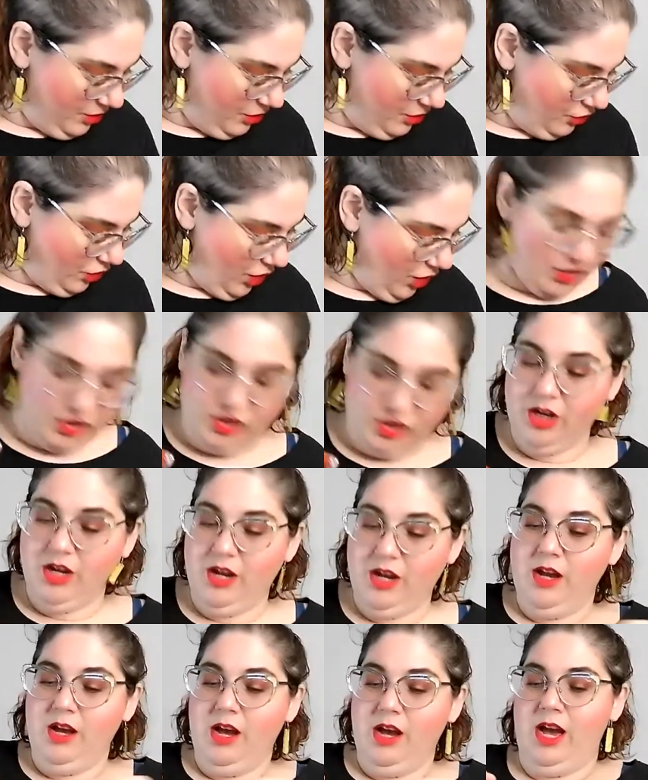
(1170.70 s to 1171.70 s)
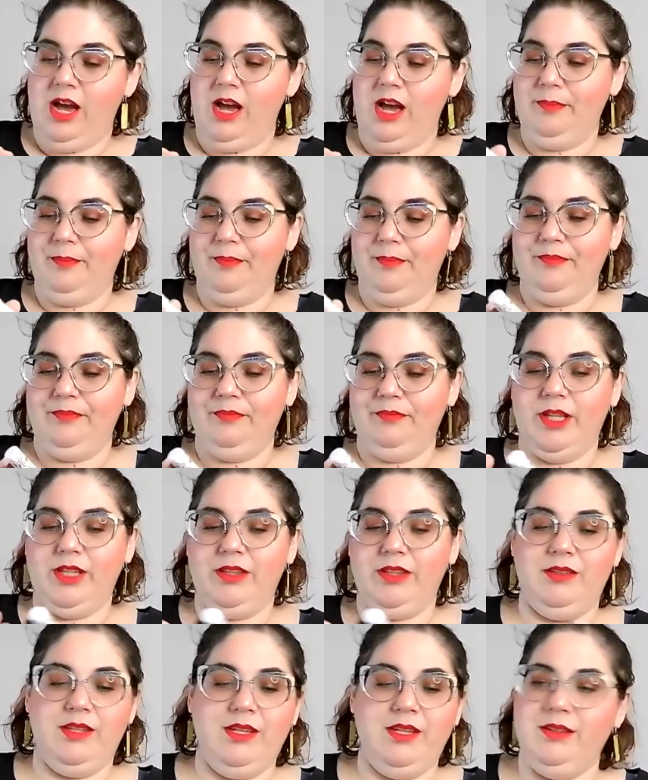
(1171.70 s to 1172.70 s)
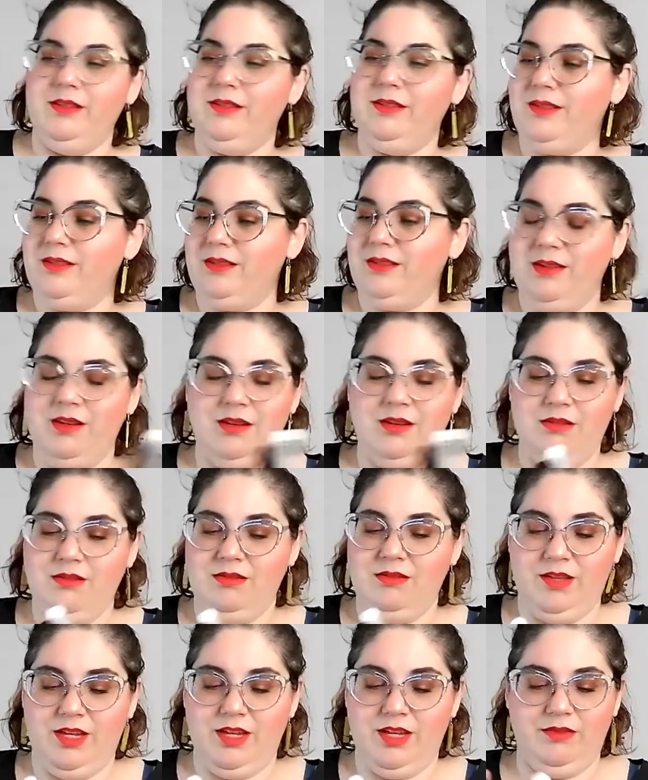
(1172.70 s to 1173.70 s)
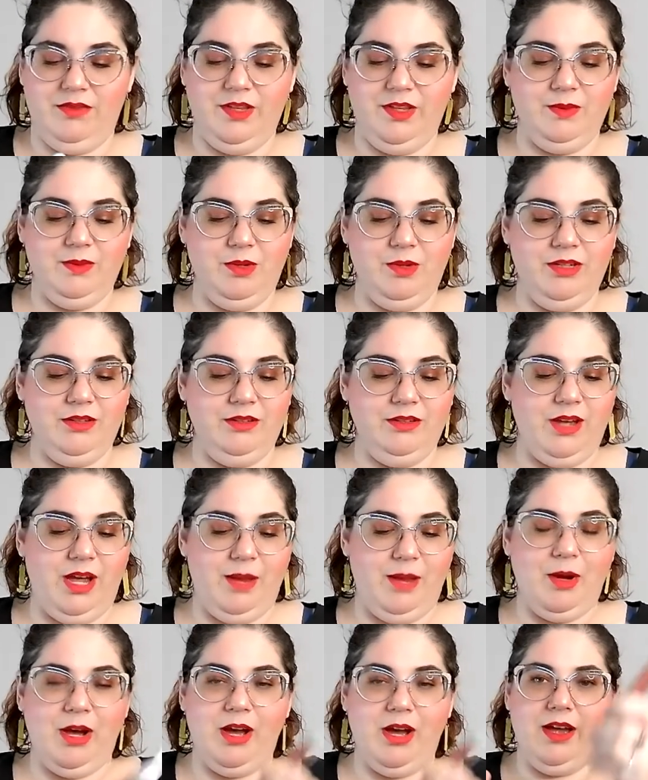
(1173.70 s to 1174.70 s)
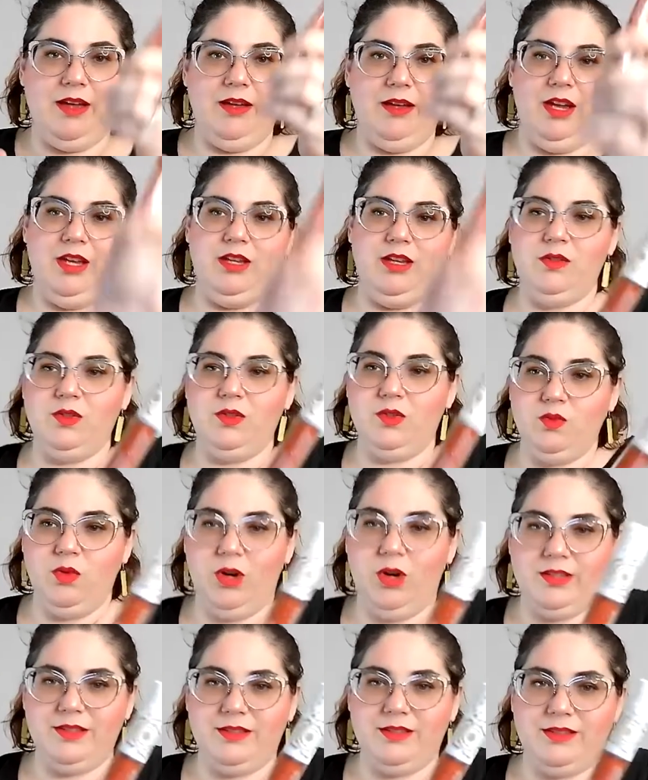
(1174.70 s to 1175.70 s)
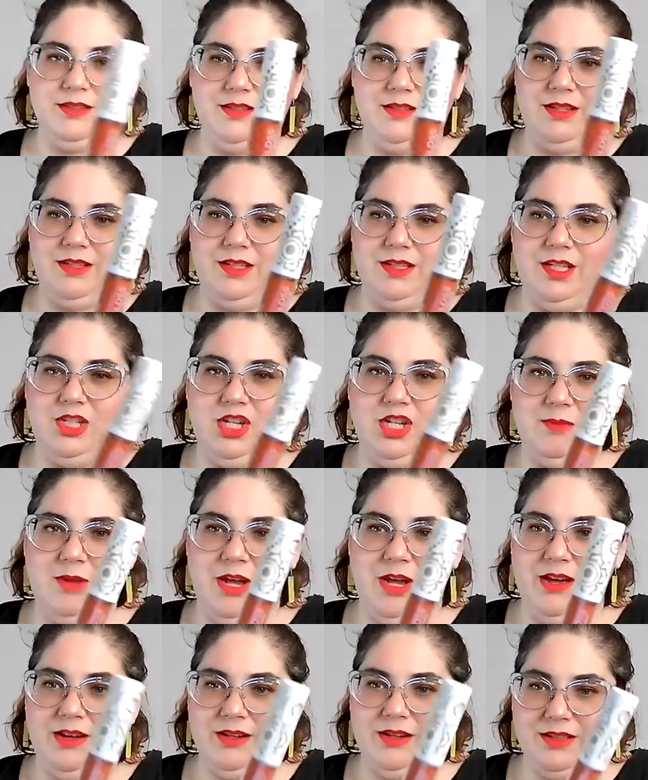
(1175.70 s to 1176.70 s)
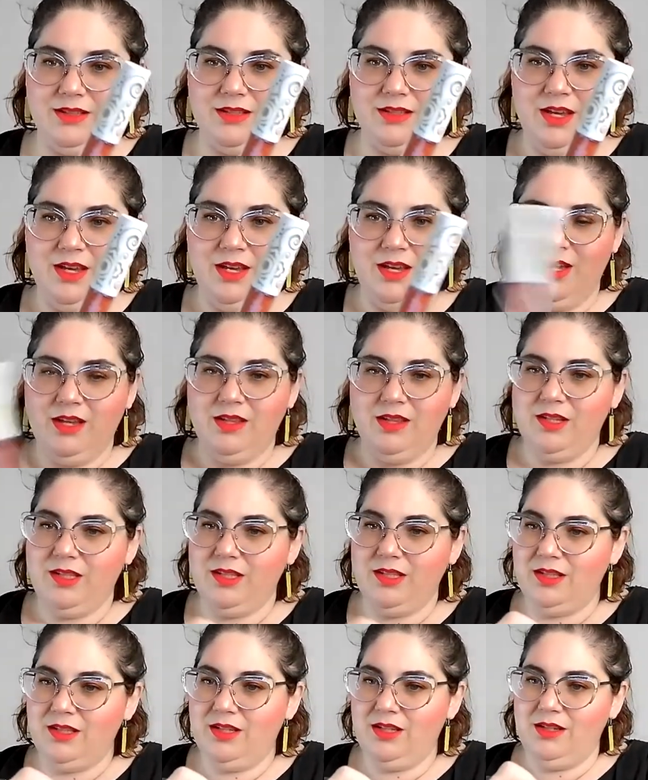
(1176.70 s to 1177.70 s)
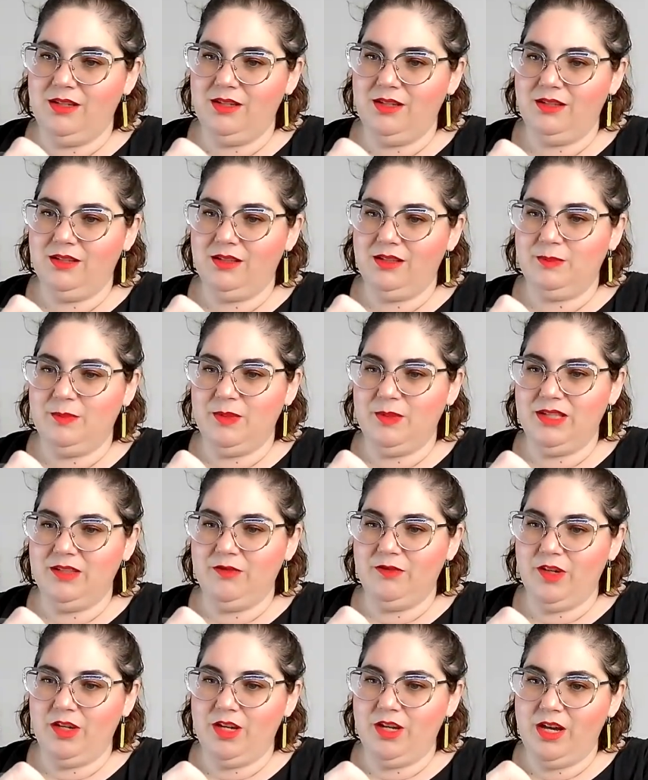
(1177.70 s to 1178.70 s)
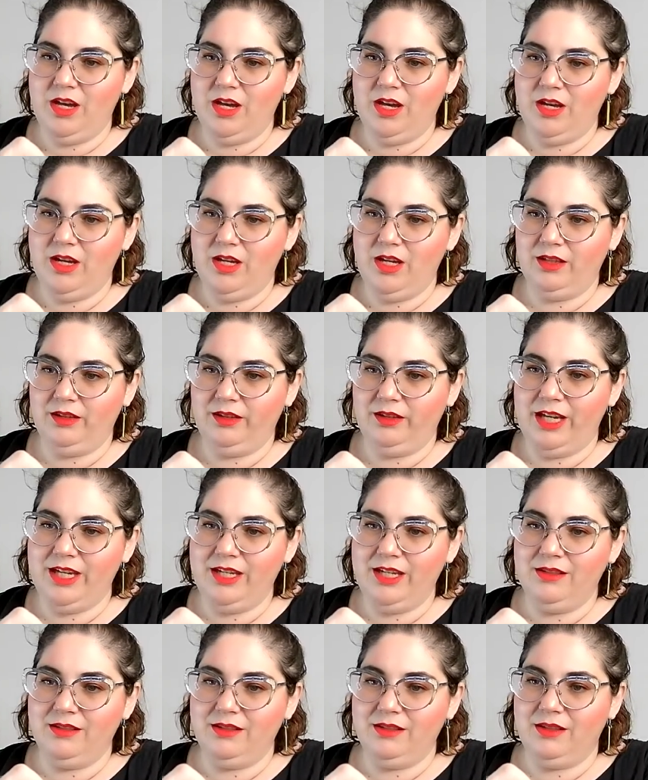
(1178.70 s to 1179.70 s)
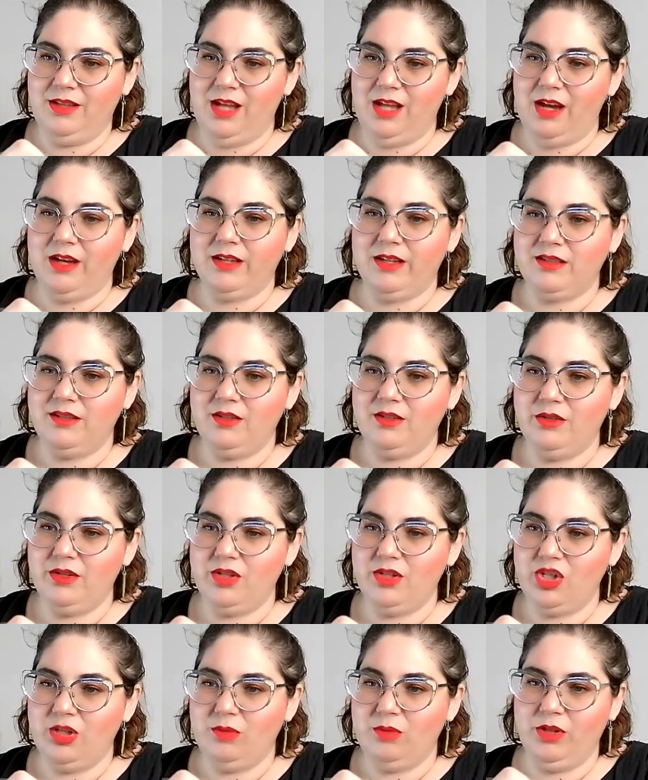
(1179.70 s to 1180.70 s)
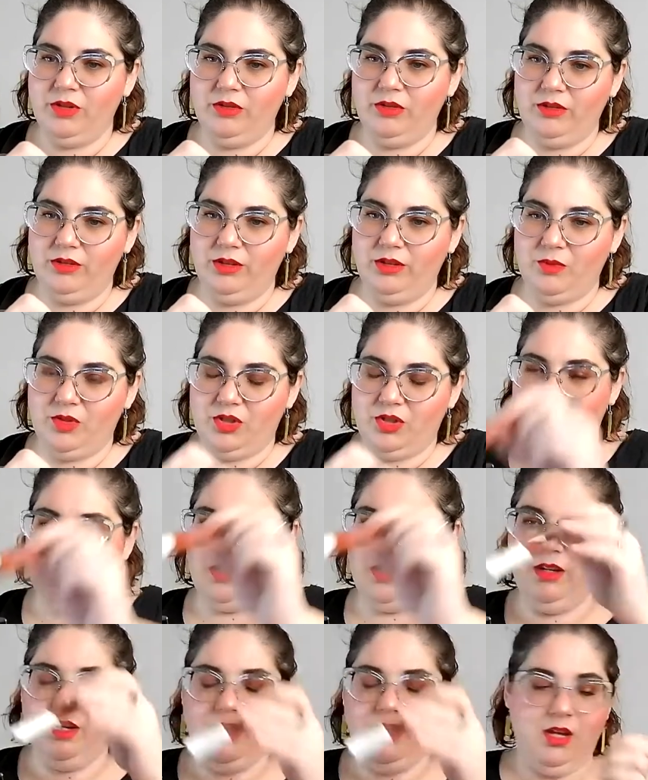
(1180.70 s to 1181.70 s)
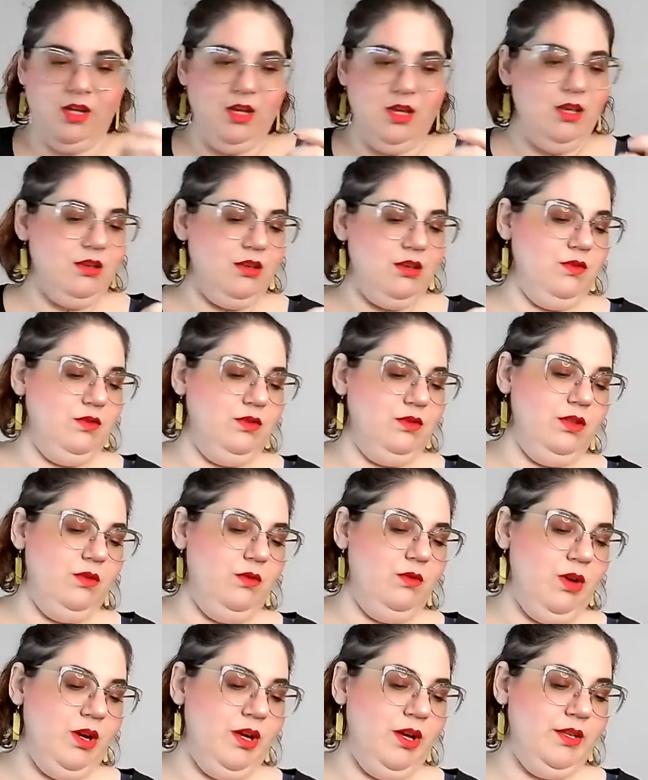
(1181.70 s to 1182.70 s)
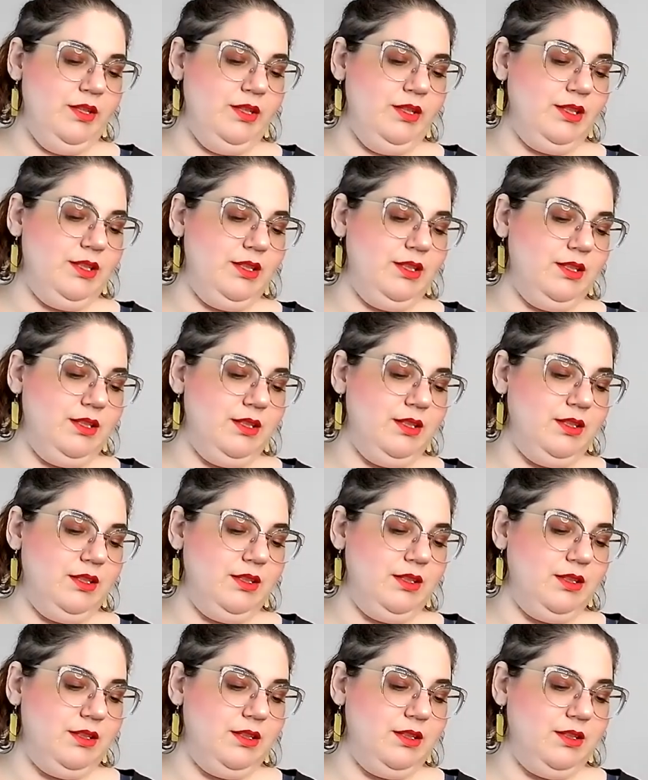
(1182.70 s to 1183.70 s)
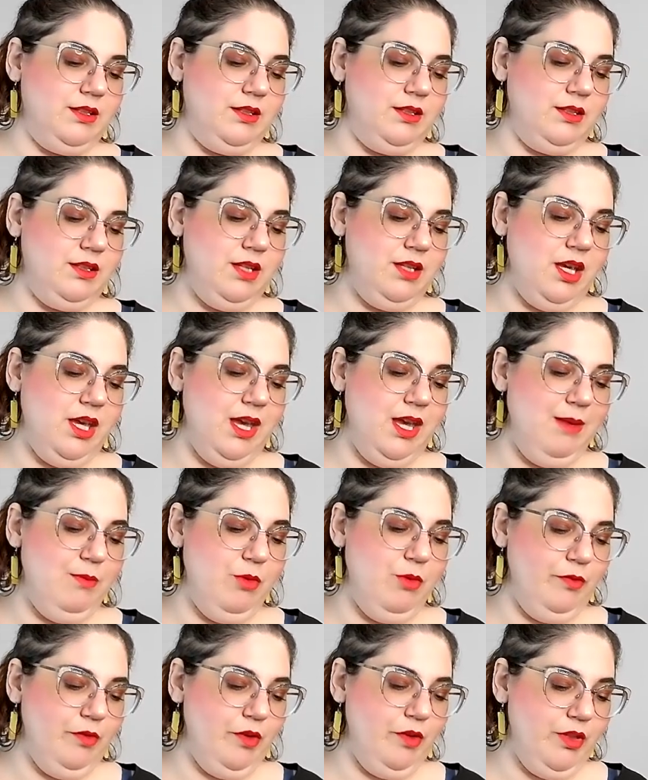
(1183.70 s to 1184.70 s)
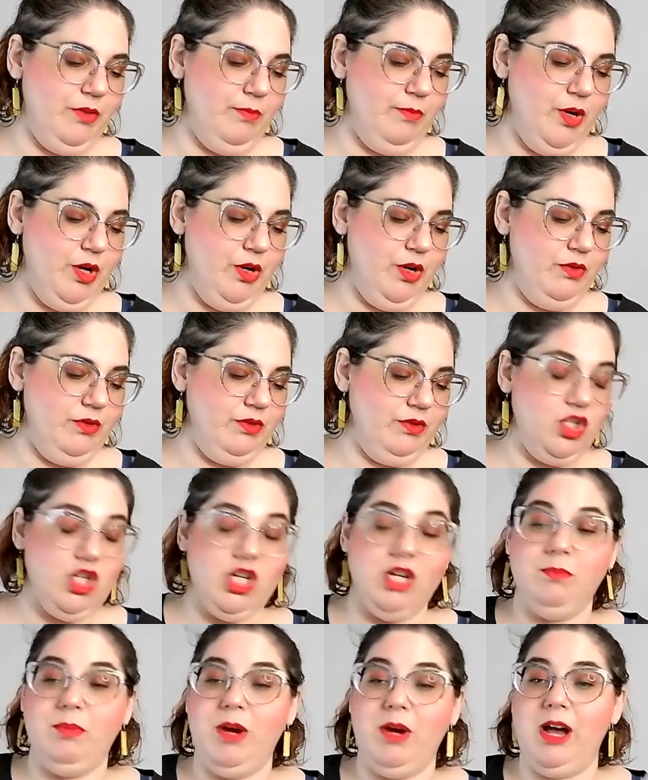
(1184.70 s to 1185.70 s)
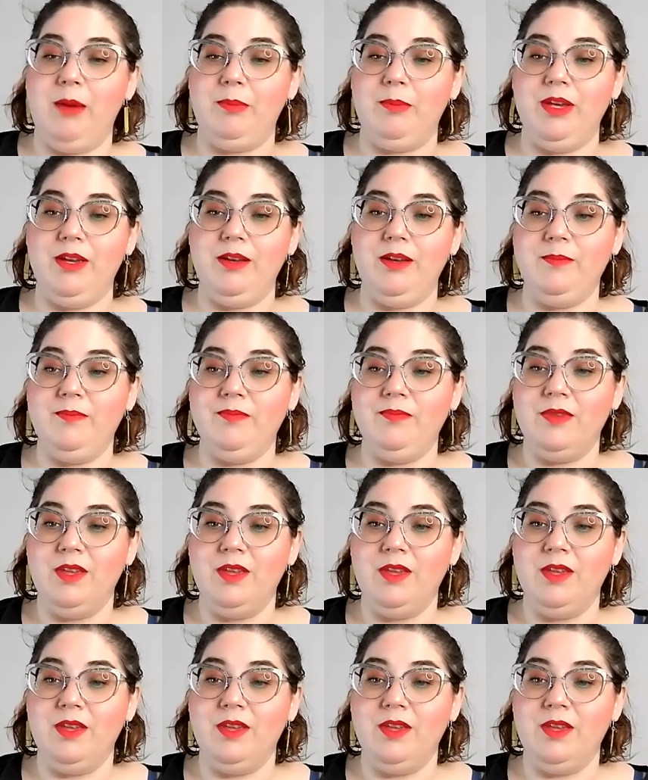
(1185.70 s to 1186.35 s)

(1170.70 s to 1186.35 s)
trash. Um, but these, like this one I bought, I used once at TJ Maxx. This is Pacifica Enlightened Gloss Nourishing Mineral Lip Shine. Used it once. It came over on the boat in shade poppy.